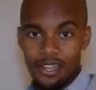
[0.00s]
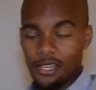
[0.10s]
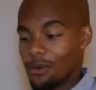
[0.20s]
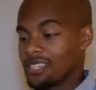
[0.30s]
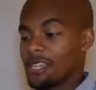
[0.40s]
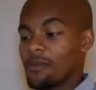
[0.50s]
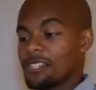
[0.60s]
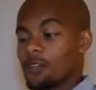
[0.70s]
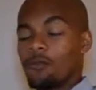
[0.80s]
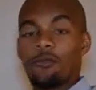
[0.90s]
Do I see
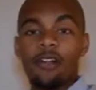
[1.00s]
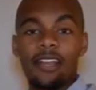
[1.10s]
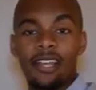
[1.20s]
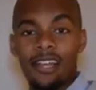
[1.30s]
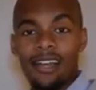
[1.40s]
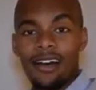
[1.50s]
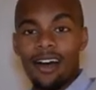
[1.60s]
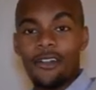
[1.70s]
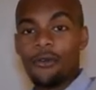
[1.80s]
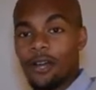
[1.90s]
myself running
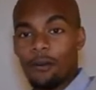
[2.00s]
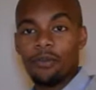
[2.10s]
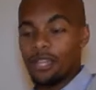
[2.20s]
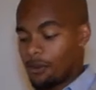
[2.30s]
a new company?